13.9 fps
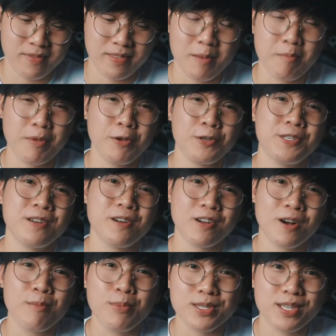The musical
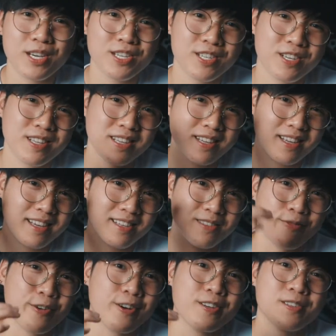composition is
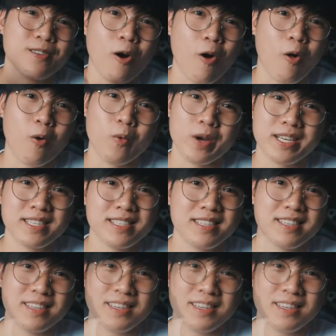first always.